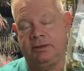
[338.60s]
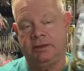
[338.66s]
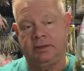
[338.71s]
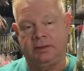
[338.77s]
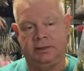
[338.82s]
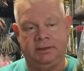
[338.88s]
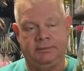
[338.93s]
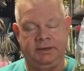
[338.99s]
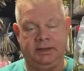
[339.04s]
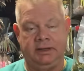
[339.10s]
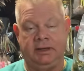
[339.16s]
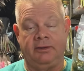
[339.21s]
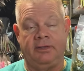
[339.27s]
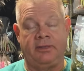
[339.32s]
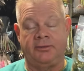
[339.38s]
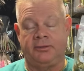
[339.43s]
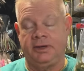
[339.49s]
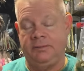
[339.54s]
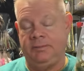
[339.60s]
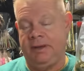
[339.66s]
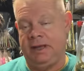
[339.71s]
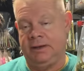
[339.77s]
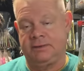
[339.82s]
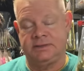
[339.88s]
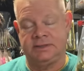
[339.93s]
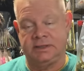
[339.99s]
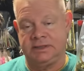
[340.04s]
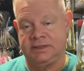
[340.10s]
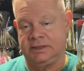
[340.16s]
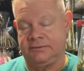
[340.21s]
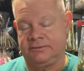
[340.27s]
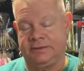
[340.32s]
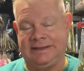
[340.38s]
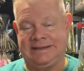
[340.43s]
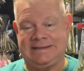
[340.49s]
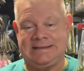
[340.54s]
30 pack was on sale
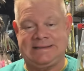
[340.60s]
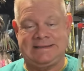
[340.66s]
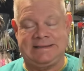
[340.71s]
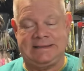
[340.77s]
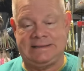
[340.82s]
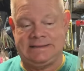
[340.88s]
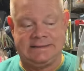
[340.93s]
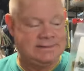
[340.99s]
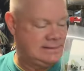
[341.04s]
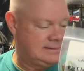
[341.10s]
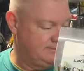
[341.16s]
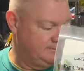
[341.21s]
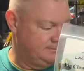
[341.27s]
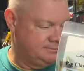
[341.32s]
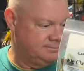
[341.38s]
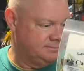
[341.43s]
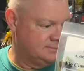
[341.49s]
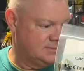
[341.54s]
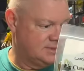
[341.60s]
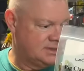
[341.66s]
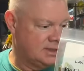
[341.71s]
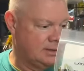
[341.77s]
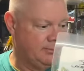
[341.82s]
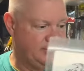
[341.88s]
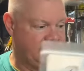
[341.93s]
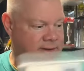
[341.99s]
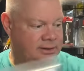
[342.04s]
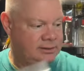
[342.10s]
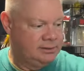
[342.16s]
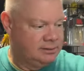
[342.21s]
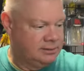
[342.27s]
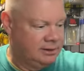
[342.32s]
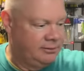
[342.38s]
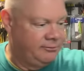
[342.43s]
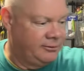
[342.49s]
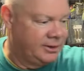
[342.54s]
for like six something,
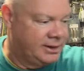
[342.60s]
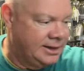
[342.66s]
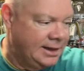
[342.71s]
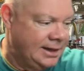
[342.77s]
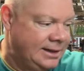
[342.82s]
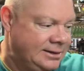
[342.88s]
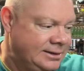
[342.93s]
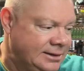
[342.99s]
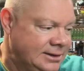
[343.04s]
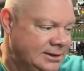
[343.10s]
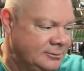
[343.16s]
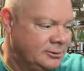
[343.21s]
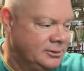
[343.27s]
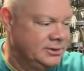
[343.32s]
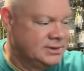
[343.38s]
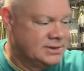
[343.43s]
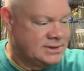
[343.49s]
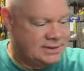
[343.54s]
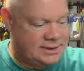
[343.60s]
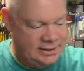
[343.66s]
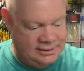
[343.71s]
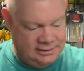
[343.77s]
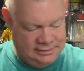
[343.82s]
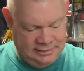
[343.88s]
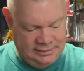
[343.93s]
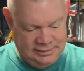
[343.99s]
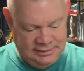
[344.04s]
I forget, with the sale,